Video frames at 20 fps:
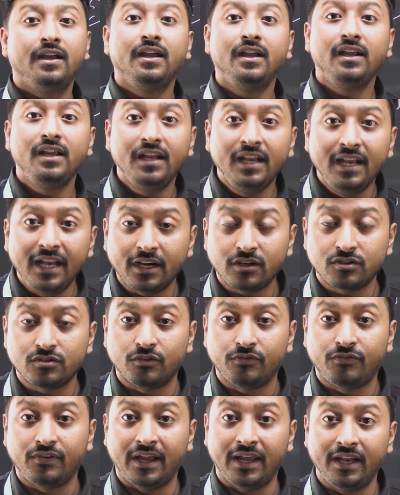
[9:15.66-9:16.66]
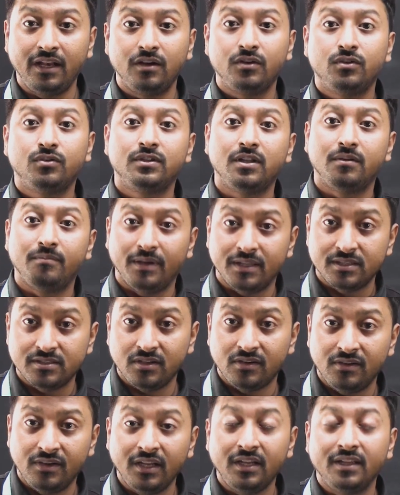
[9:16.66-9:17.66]
electrophile to the
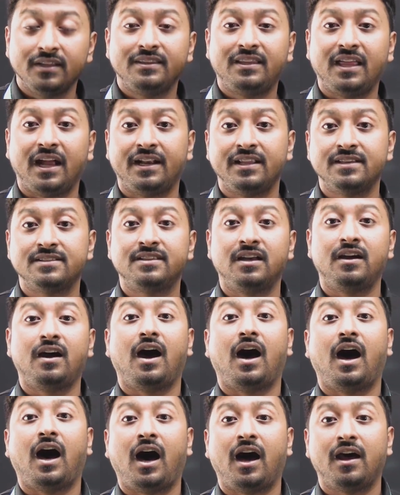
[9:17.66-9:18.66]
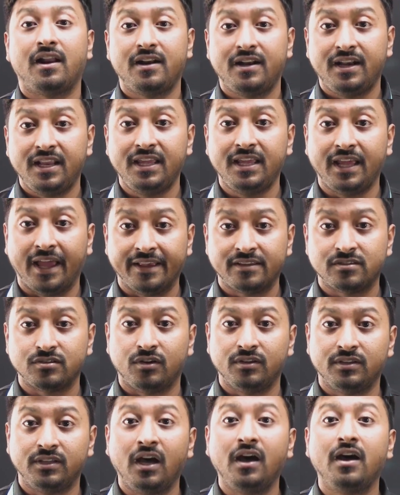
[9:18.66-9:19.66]
benzene ring, that is the RDS, or
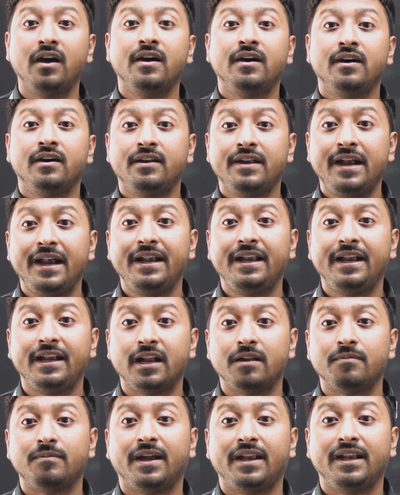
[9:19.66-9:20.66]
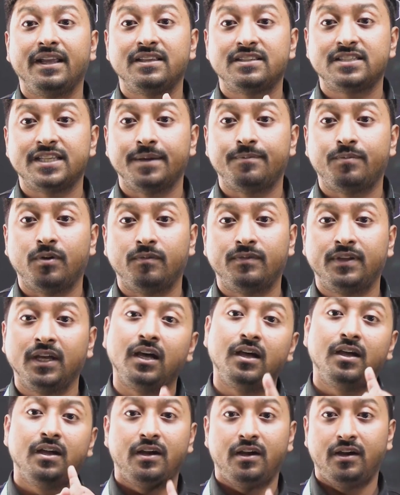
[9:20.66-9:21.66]
the rate determining step of the
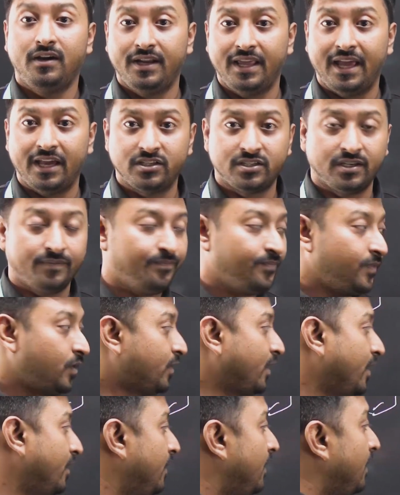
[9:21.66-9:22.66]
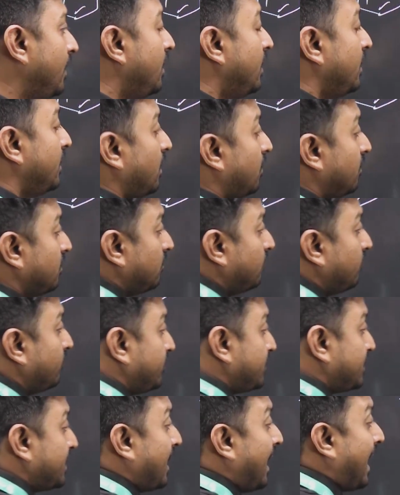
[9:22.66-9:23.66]
reaction. Okay, now
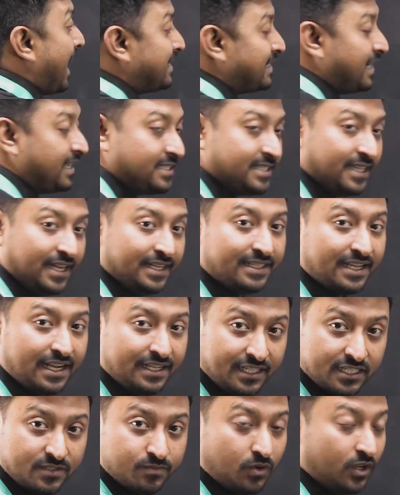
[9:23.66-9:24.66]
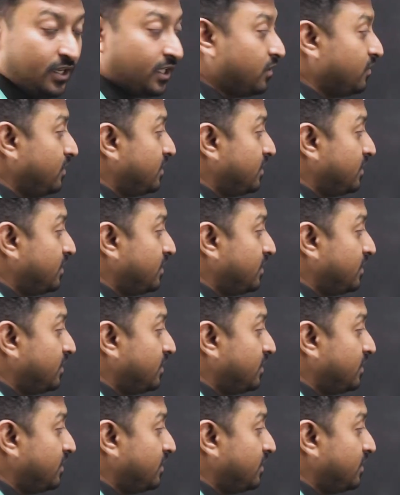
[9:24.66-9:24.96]
say, as I said that this molecule is